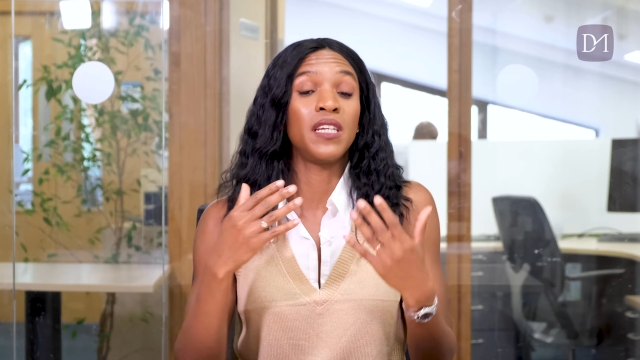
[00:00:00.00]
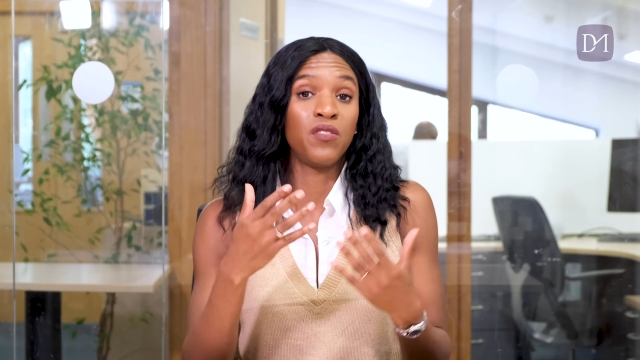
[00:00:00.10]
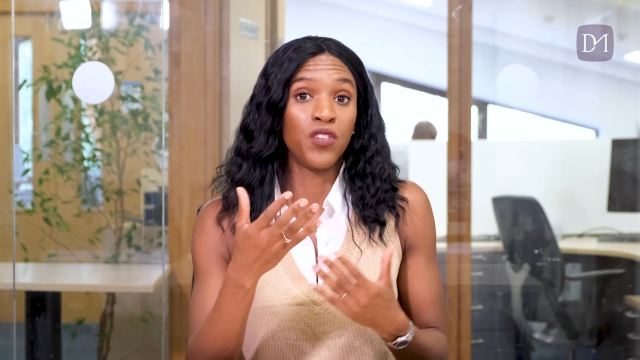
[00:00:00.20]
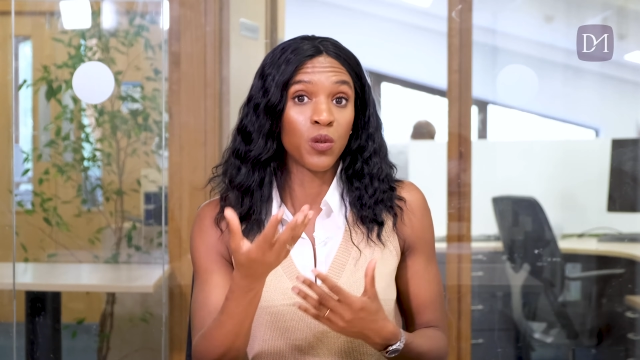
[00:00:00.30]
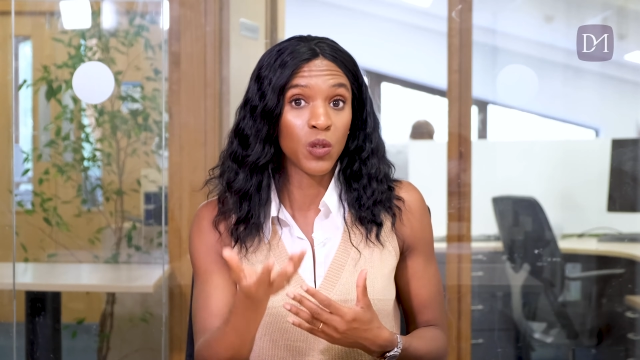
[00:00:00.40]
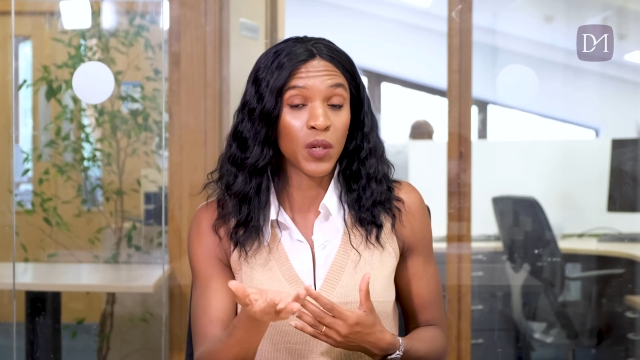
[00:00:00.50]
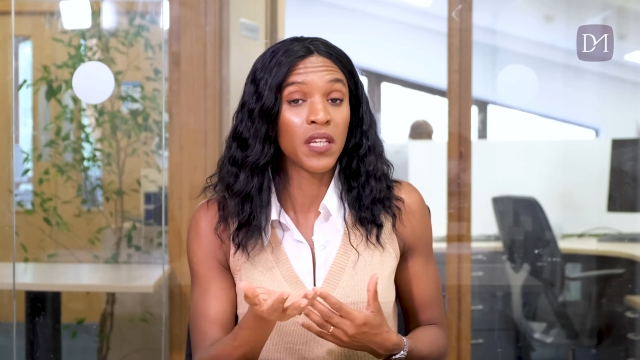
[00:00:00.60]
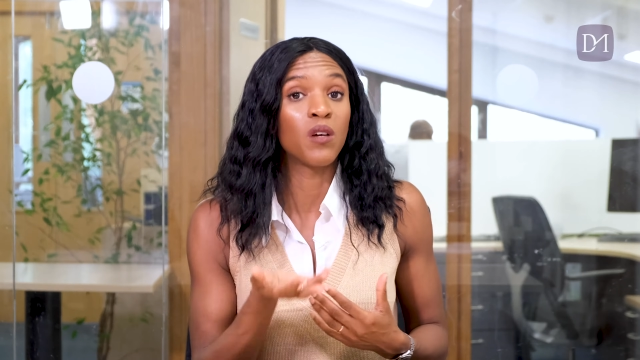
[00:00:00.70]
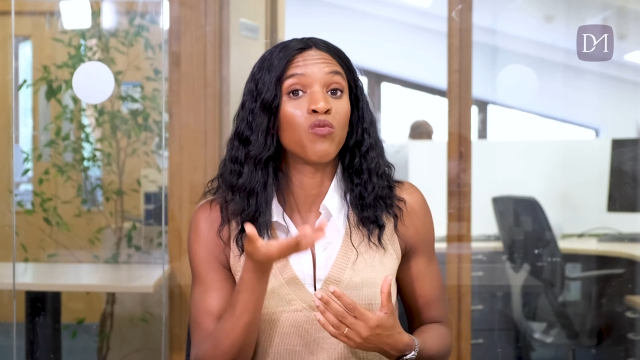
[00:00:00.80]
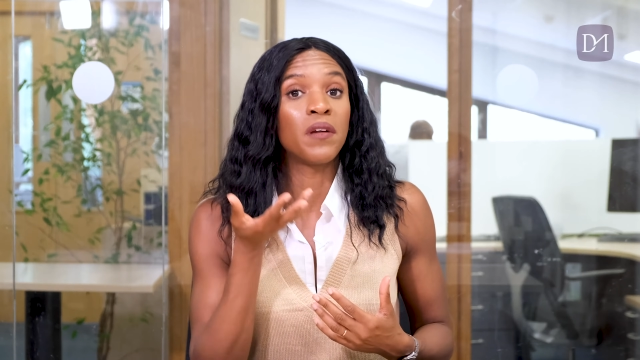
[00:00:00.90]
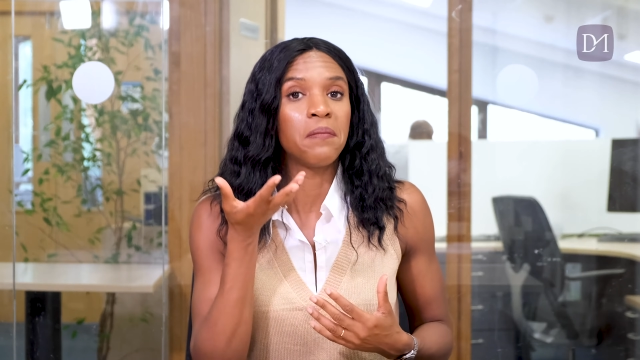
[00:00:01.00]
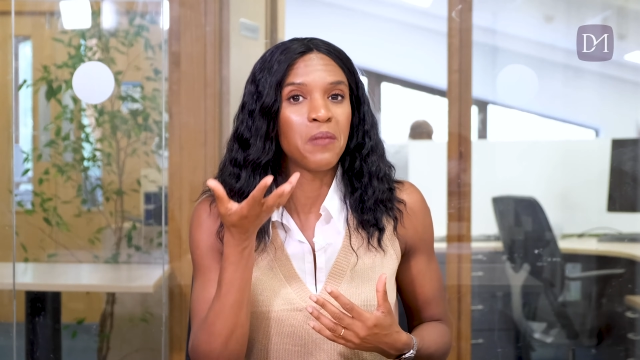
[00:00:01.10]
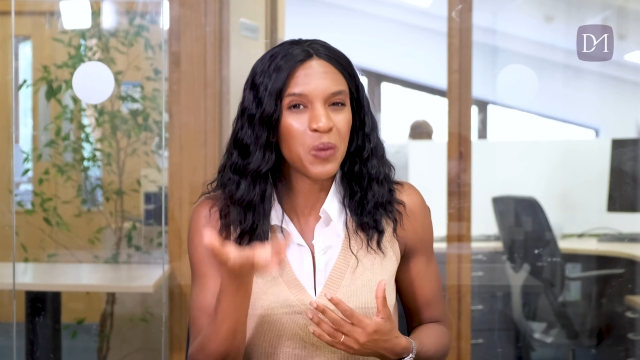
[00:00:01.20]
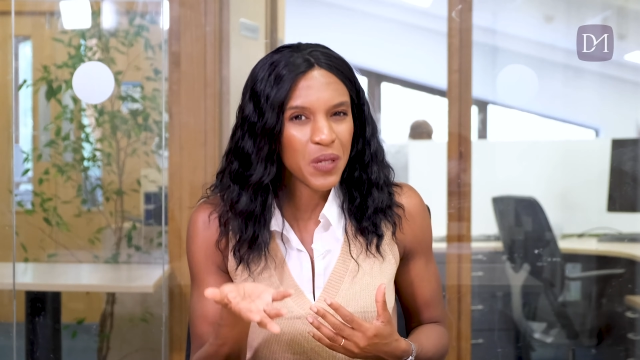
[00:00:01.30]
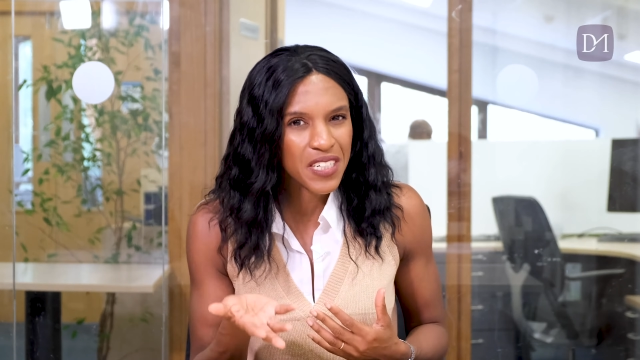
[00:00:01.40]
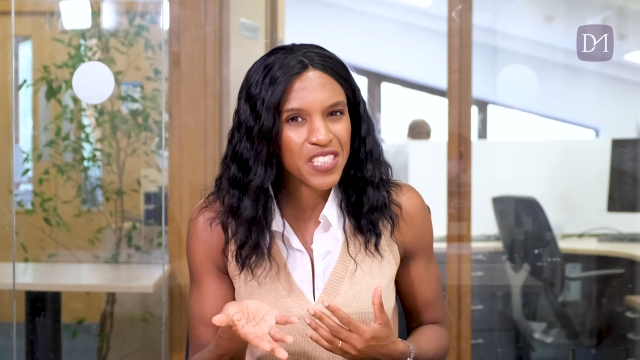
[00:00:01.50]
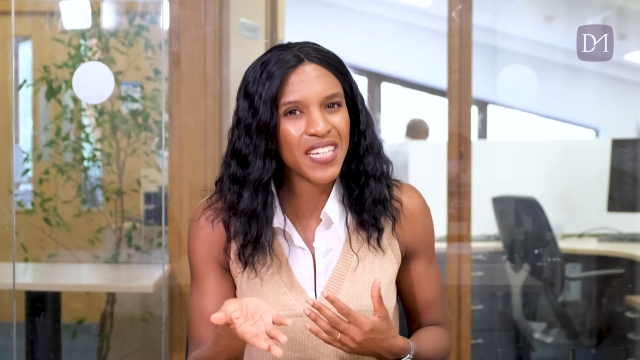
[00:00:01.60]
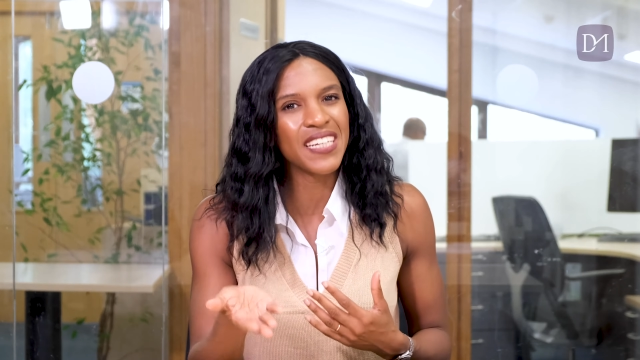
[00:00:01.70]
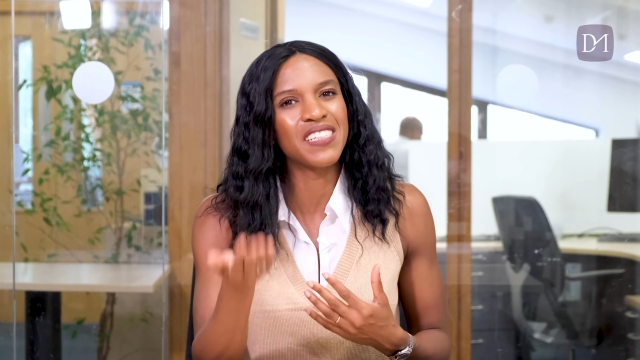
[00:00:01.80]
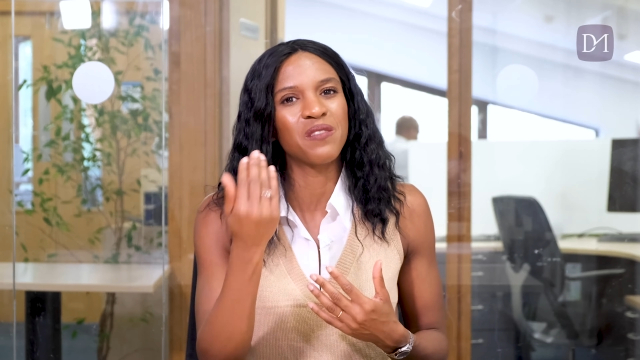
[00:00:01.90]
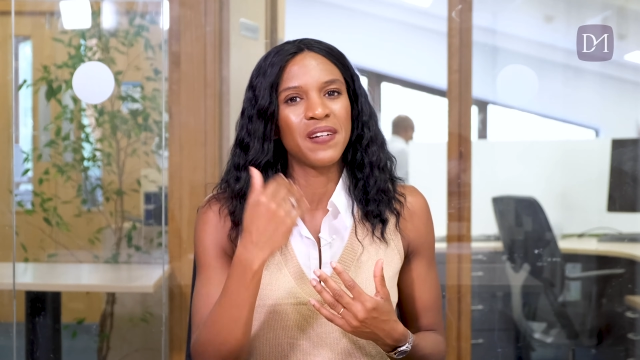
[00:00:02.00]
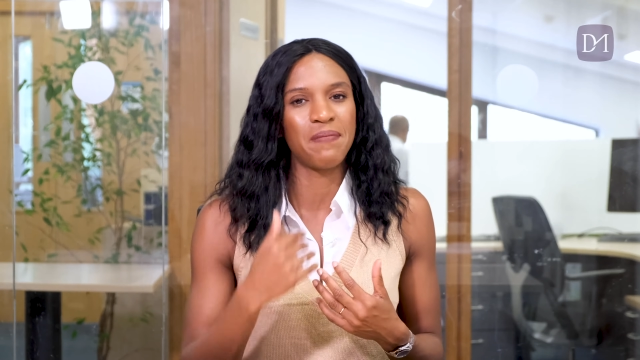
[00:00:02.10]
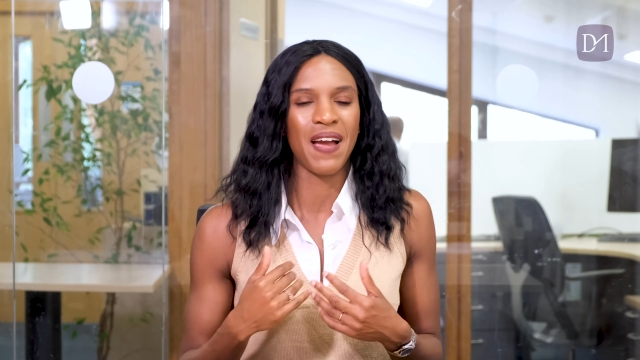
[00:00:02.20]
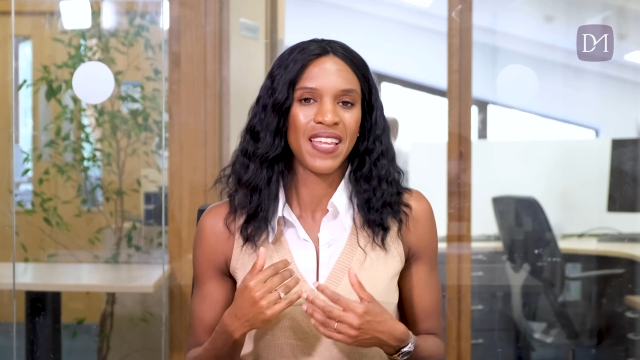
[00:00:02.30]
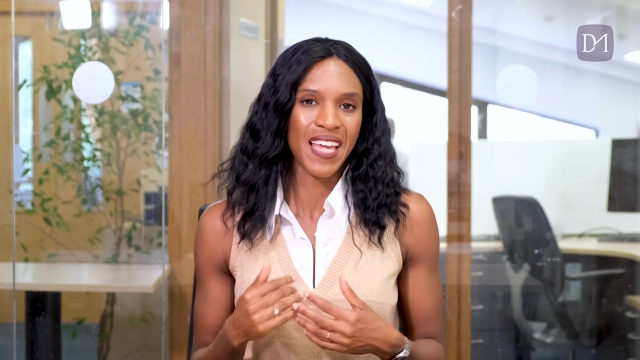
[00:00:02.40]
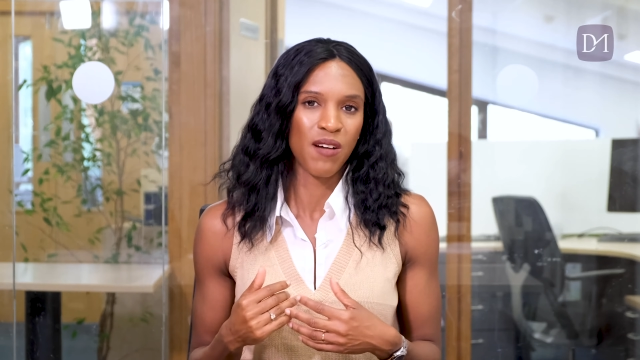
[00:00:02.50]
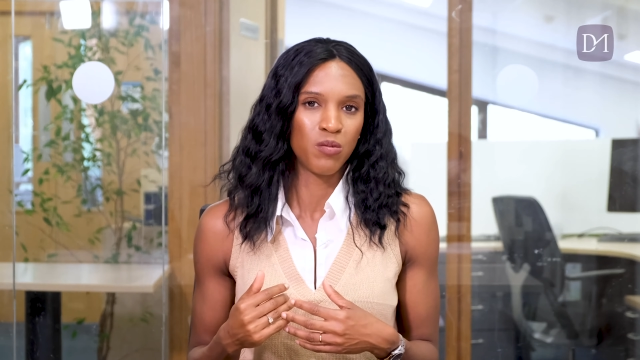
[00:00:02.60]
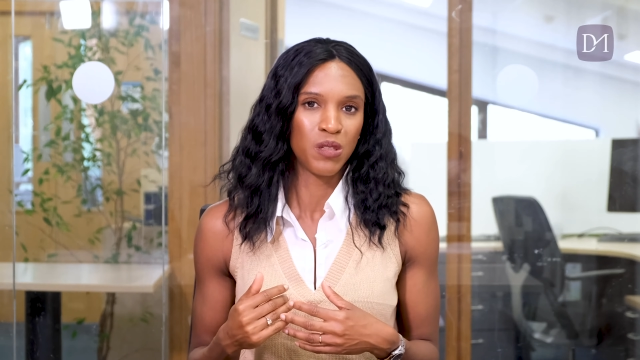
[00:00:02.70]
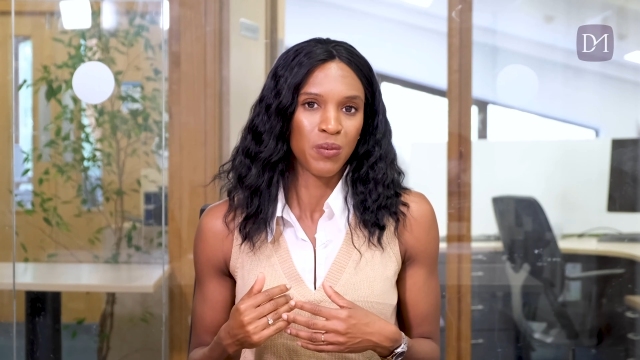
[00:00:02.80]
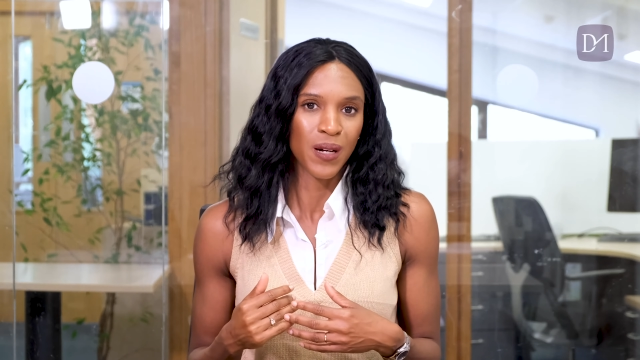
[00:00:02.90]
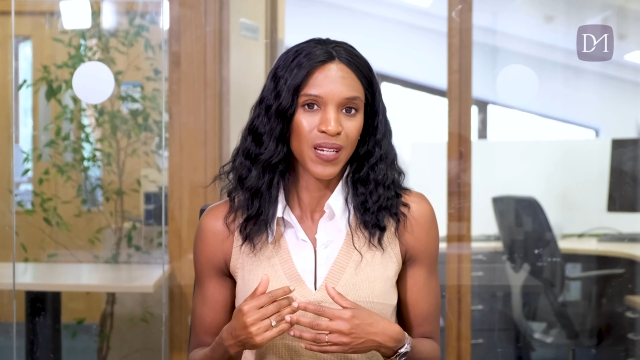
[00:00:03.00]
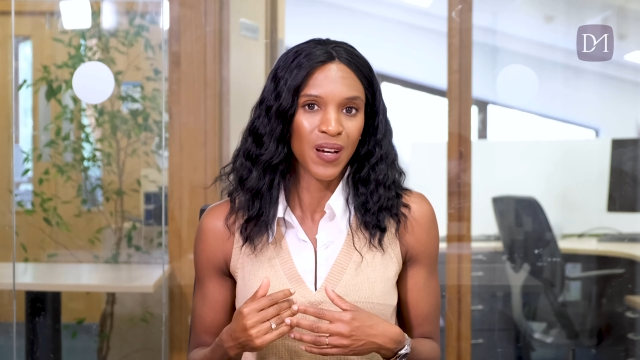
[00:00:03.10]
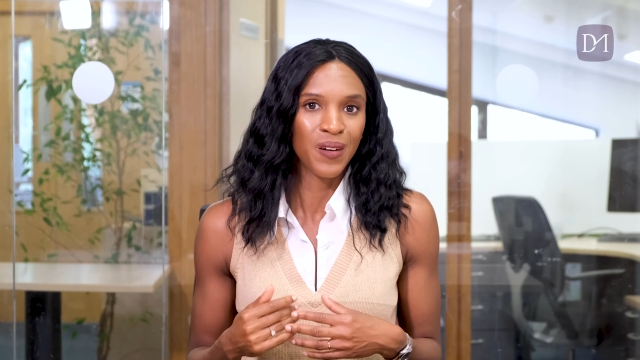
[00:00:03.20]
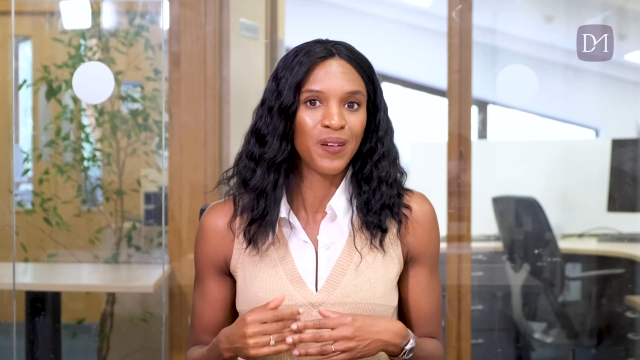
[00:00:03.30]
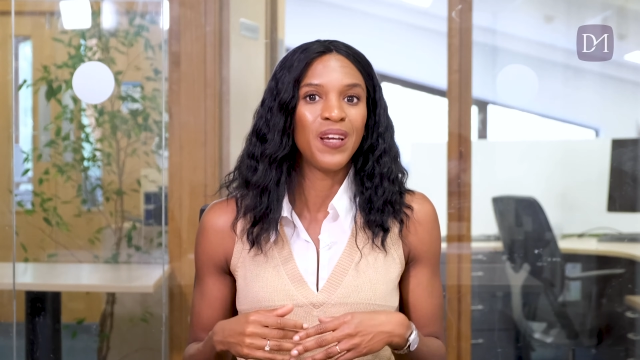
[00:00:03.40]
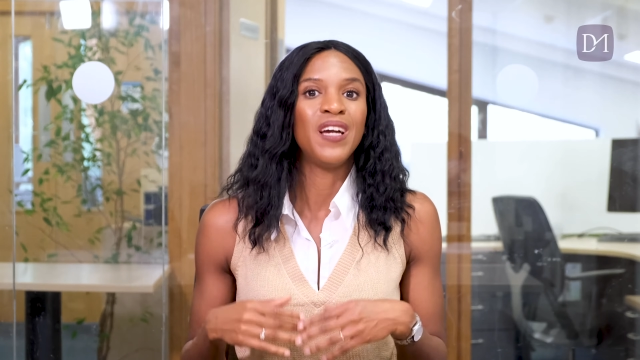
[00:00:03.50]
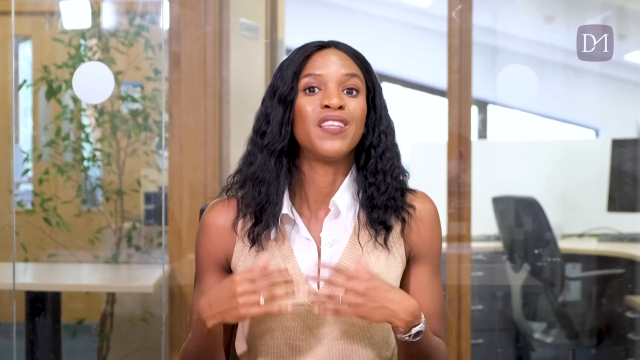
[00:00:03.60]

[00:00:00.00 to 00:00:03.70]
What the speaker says: if you're looking at remortgaging to repay the Help to Buy loan,